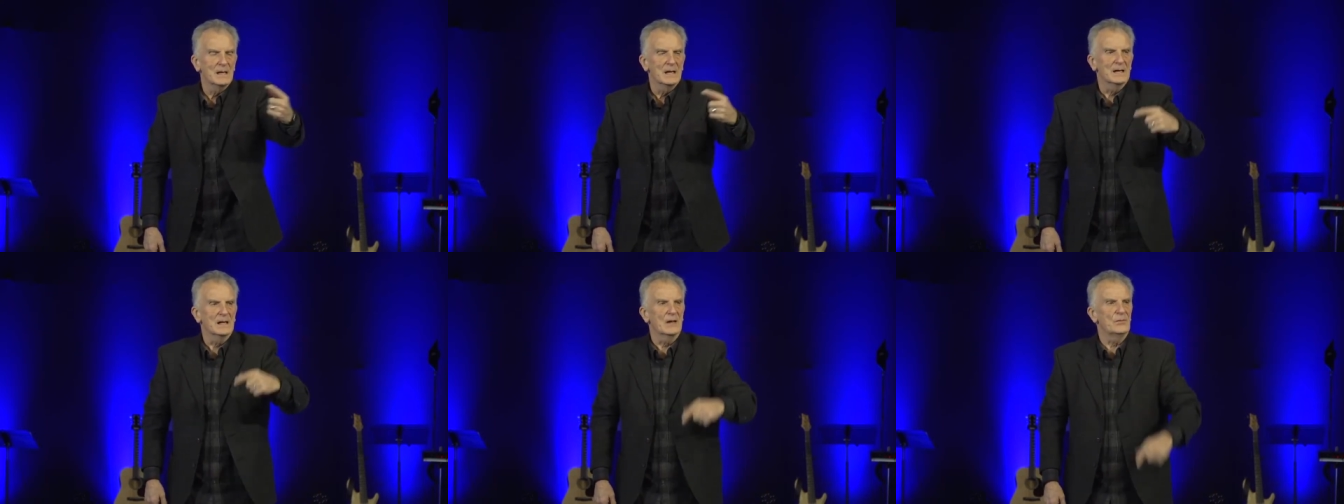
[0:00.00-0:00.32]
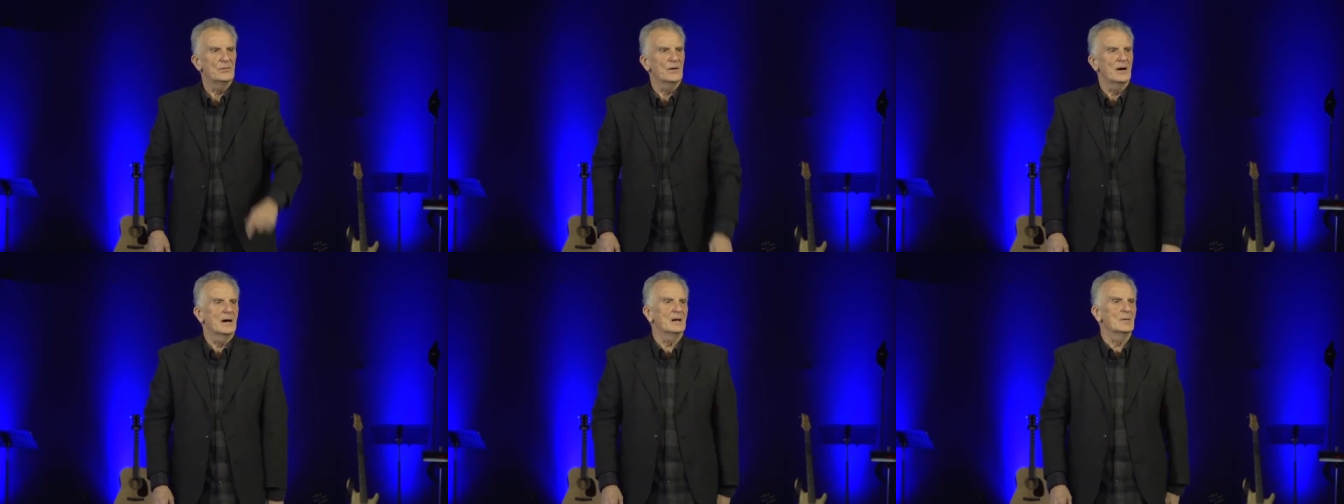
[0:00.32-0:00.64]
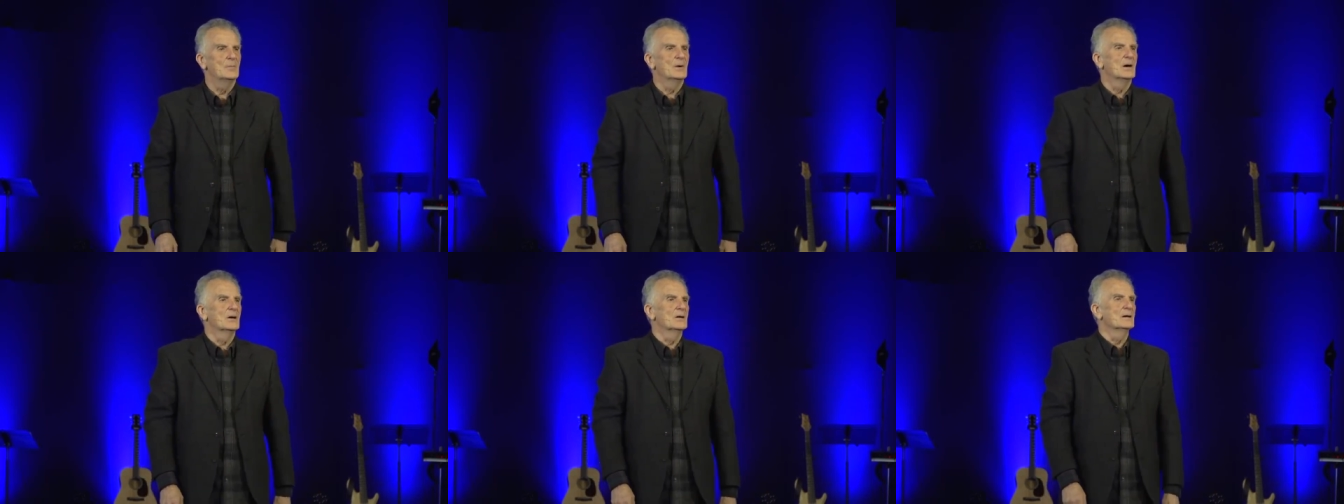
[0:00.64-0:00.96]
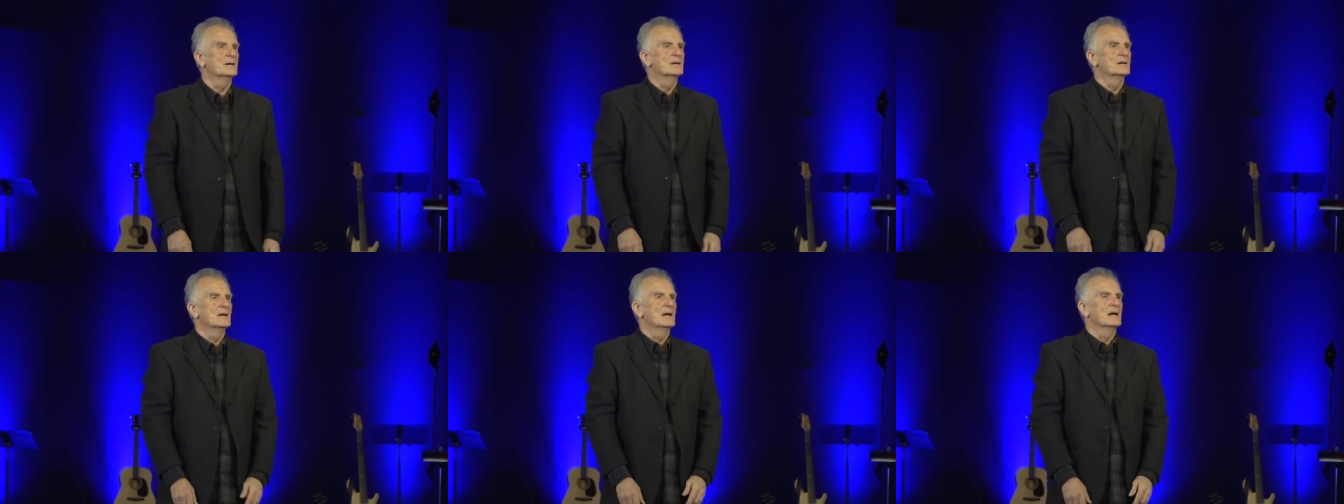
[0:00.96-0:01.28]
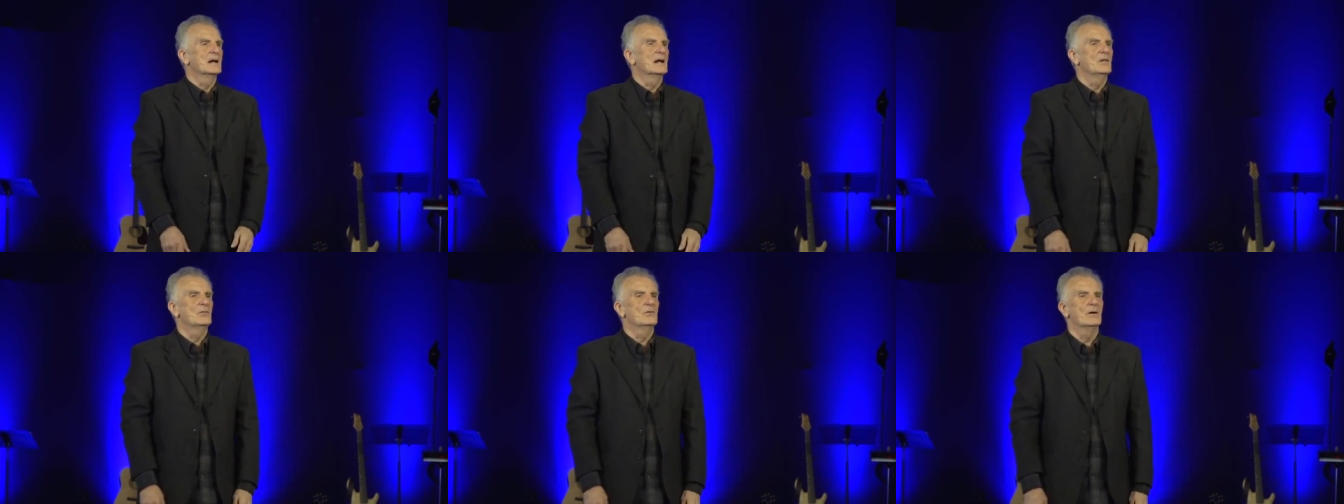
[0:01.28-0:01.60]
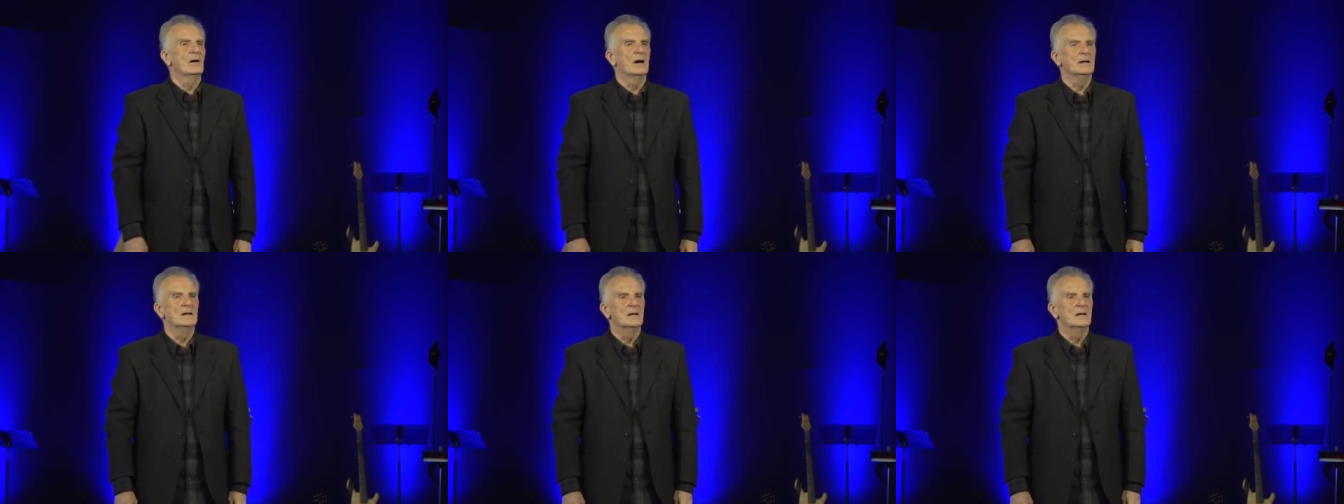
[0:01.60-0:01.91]
And I thought about it, and I
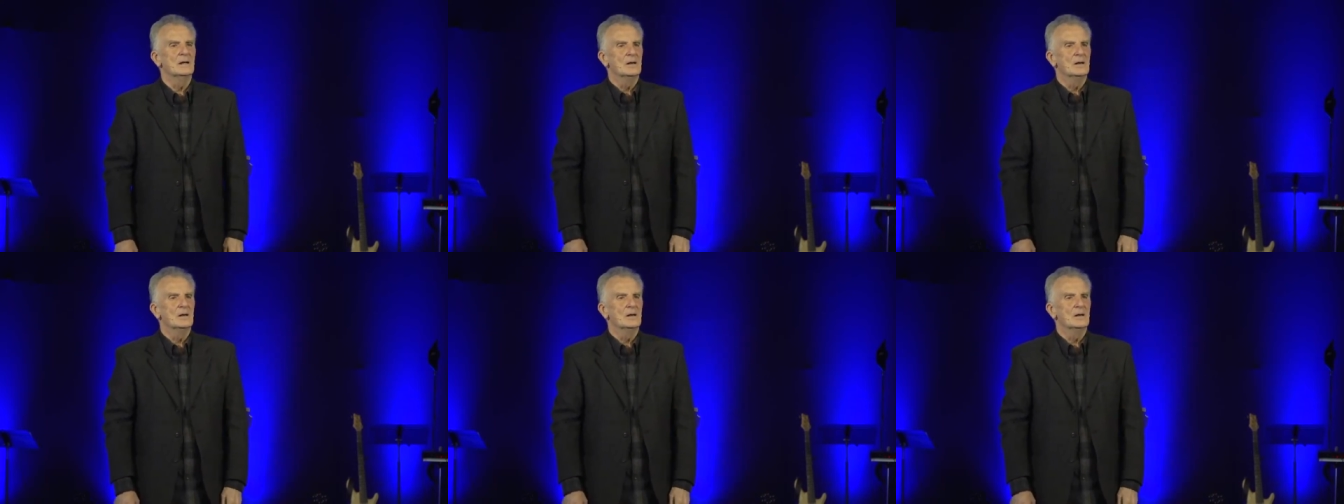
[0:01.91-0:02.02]
thought,